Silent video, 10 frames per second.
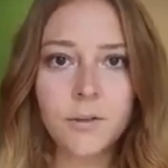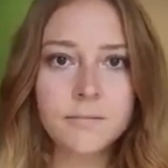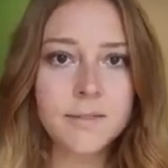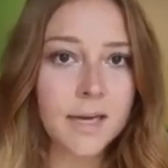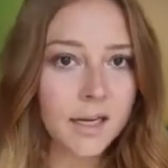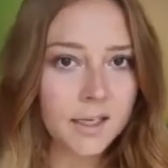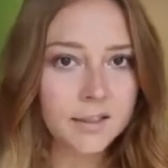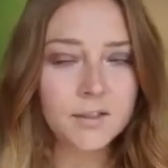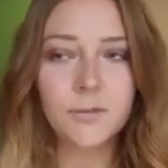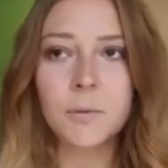from
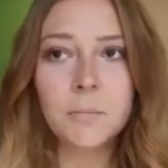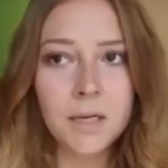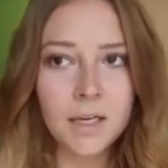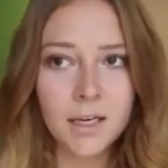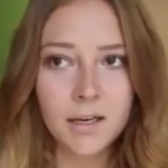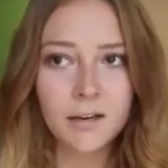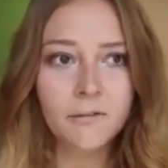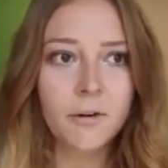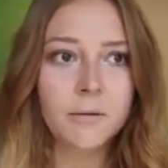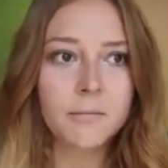diets, from the
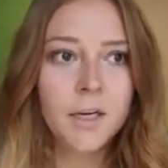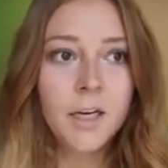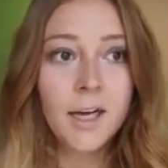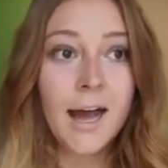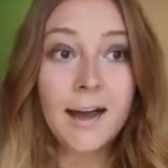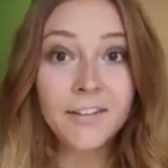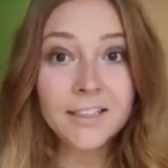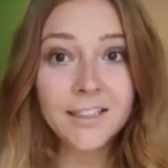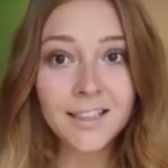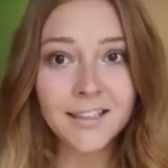media, from
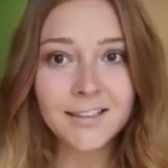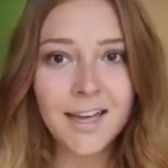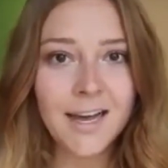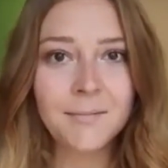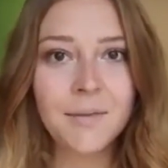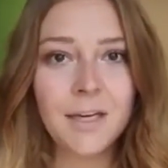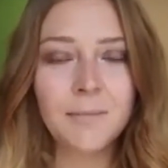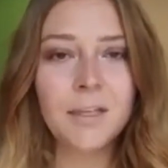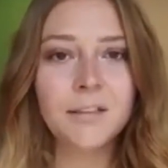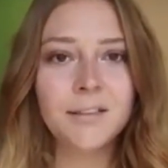having to eat 10 mini
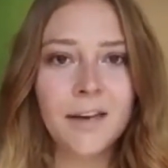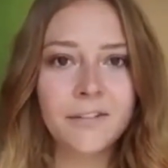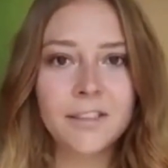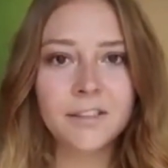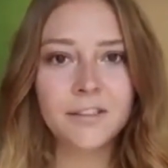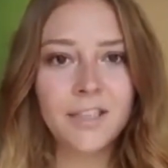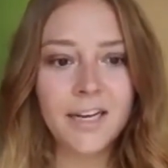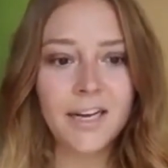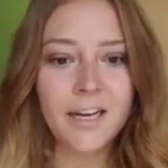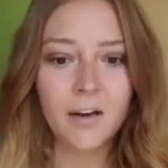meals every single
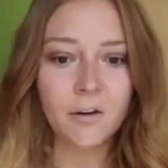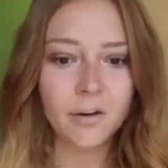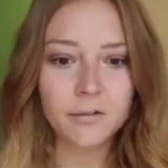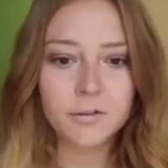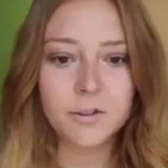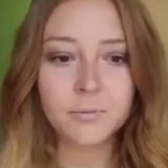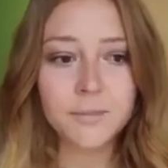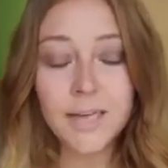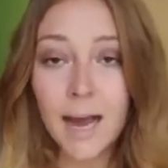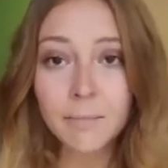day or else your
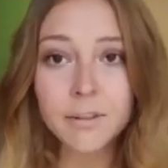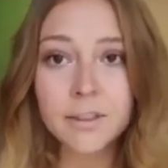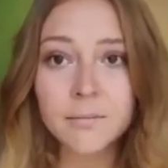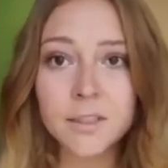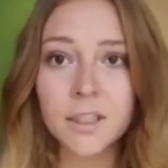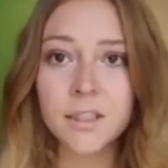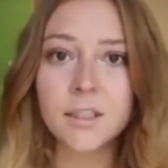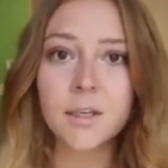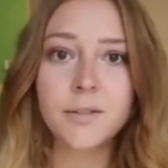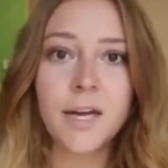metabolism is going to
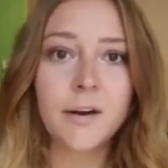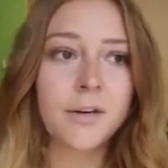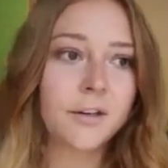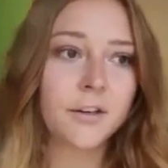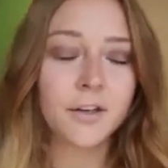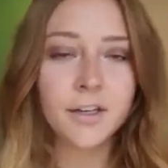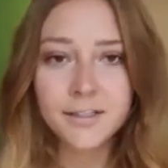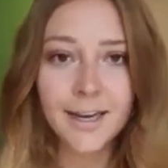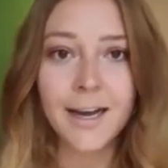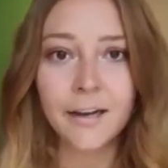slow down and you're going
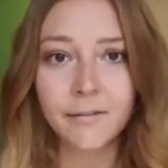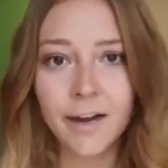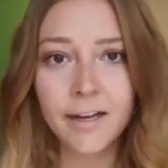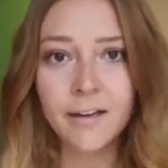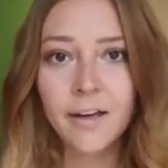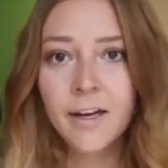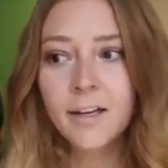to die, right?